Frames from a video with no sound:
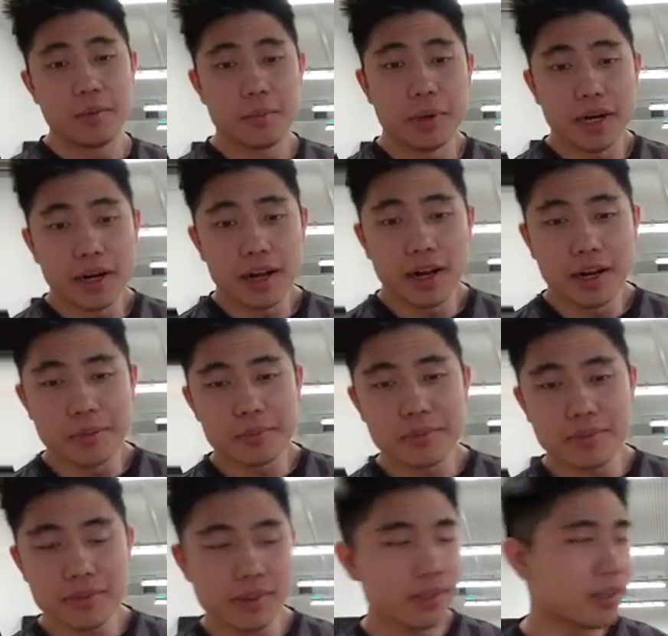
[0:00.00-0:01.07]
But um
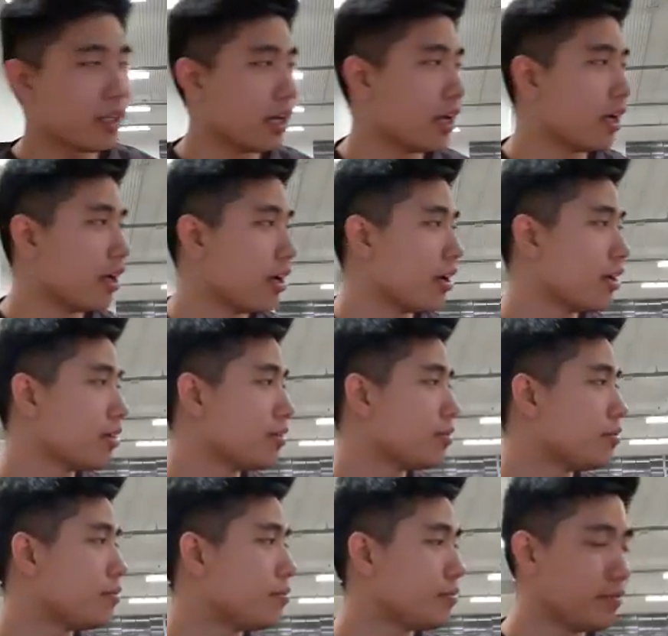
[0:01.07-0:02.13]
the
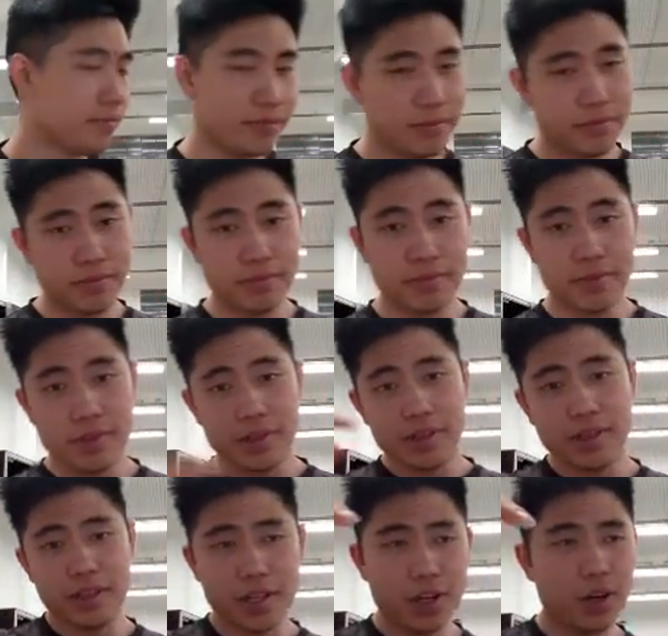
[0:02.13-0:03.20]

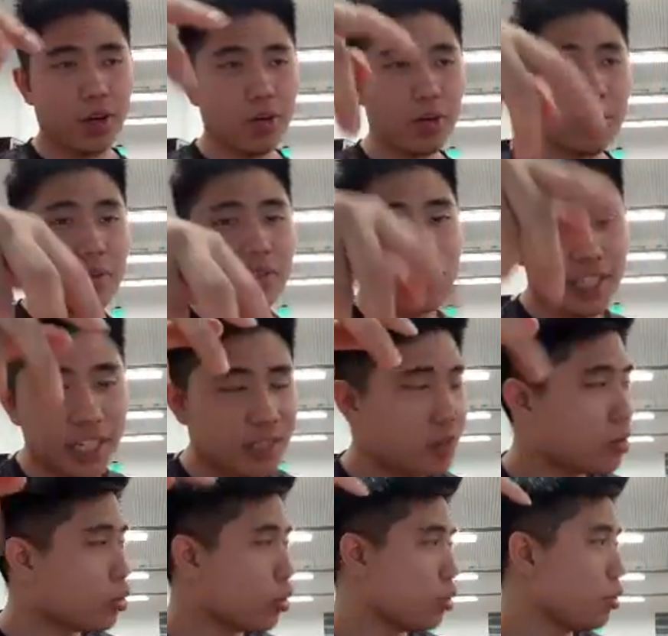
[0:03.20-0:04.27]
the girl who sent
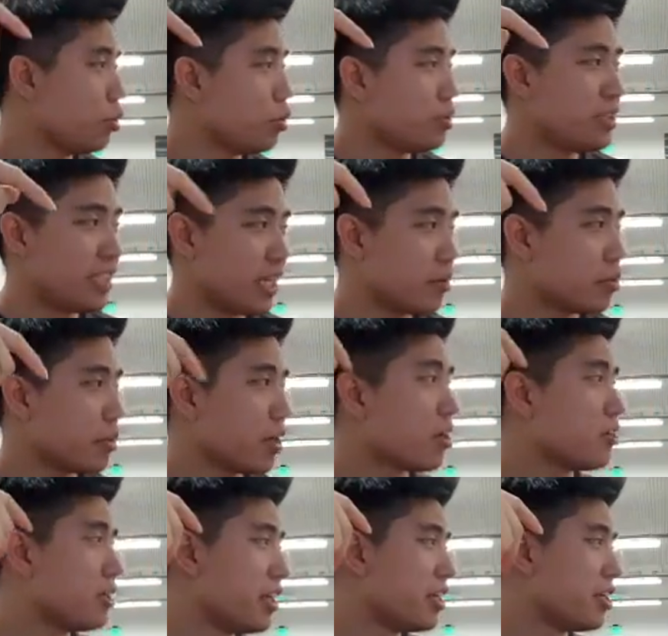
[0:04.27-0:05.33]
who who DM'd me her
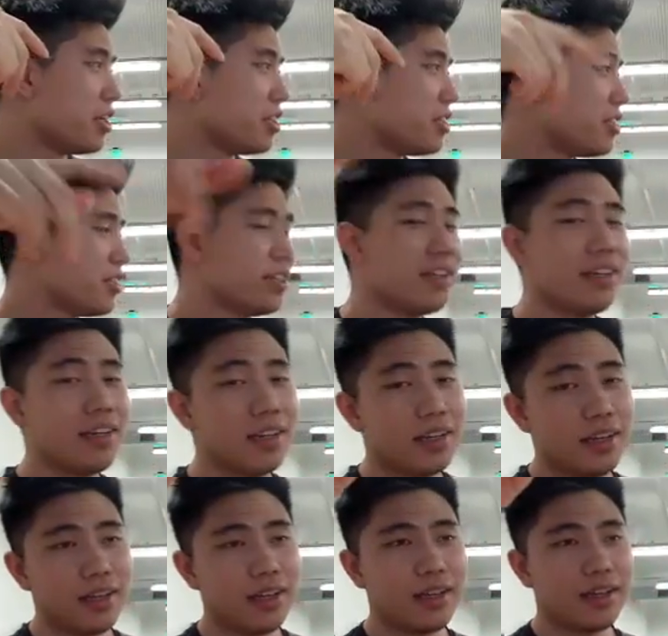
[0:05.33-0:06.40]
digits,
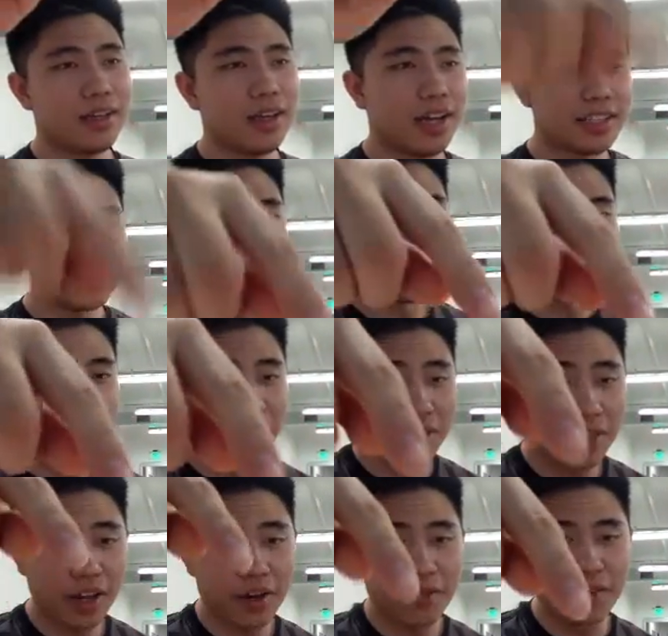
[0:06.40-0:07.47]
I saw you,
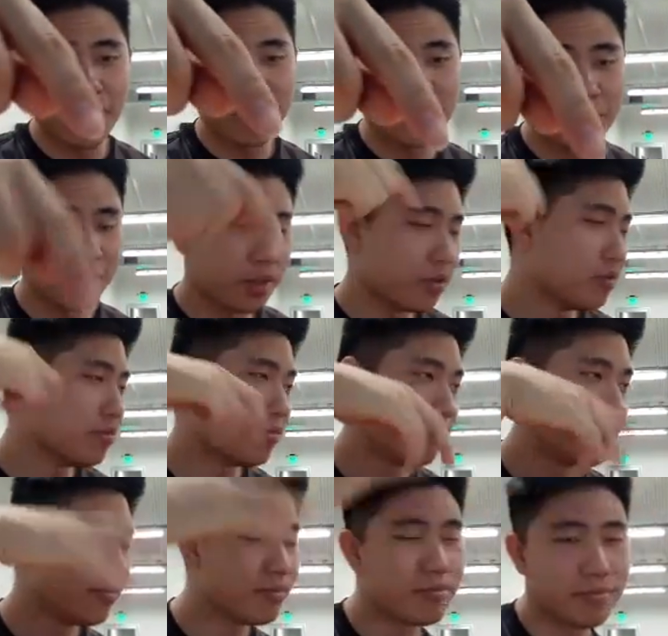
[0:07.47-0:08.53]
that you're five two.
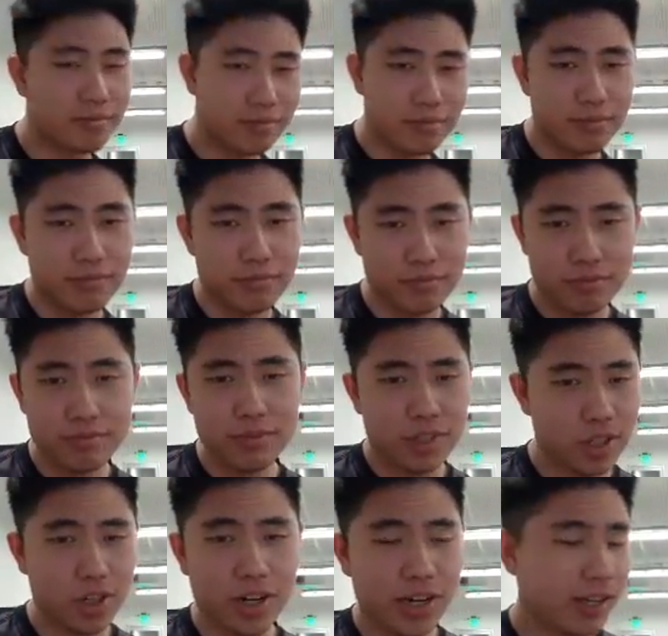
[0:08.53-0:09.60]

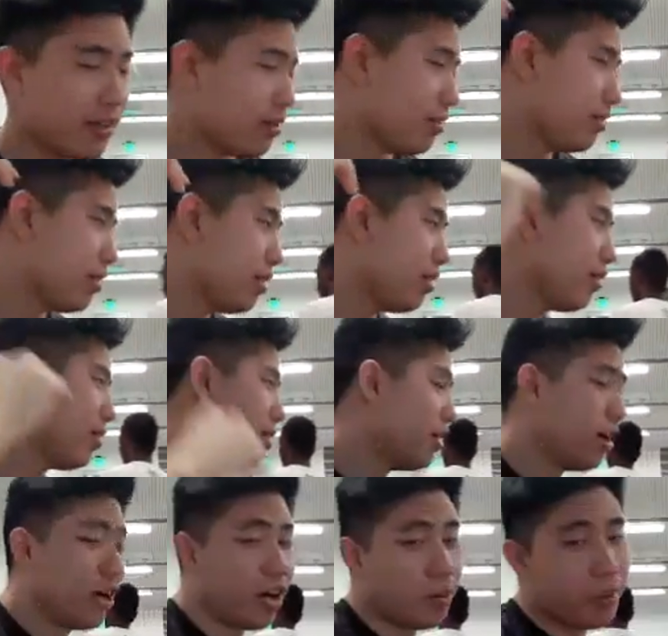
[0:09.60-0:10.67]
Good height.
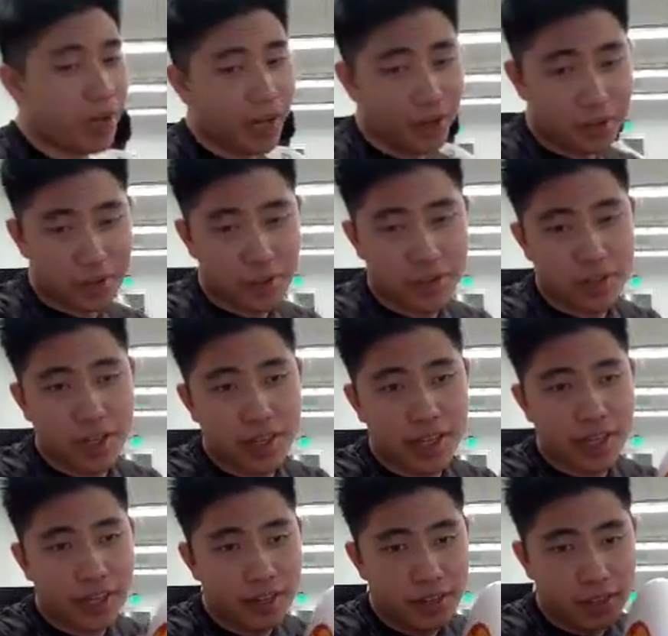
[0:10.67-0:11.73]
Um, I also saw
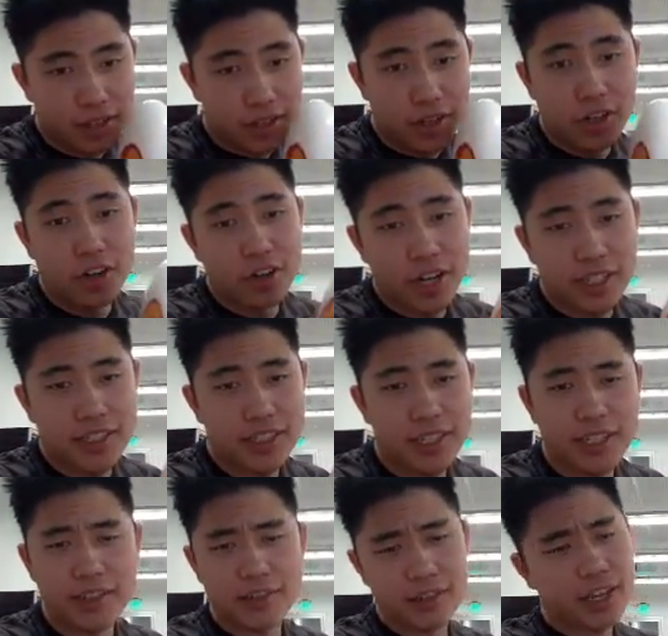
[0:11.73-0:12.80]
that you're
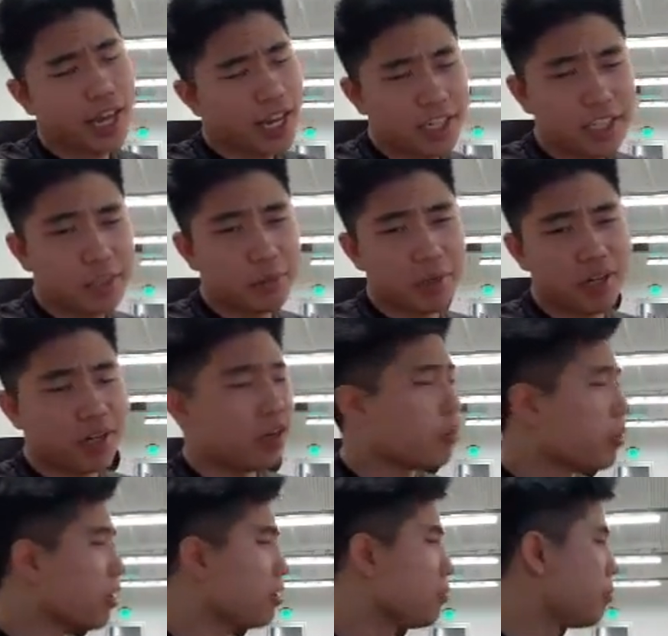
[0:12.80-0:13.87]
19. Age is but a
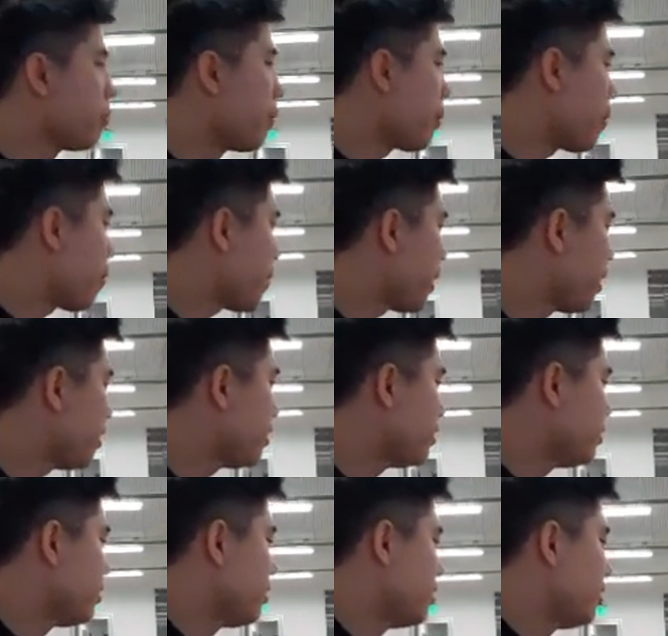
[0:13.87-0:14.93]
number.
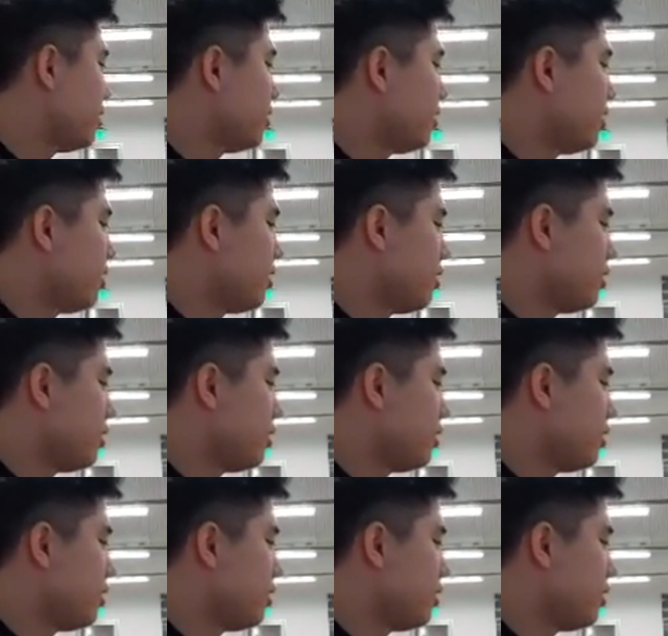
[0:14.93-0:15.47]
What?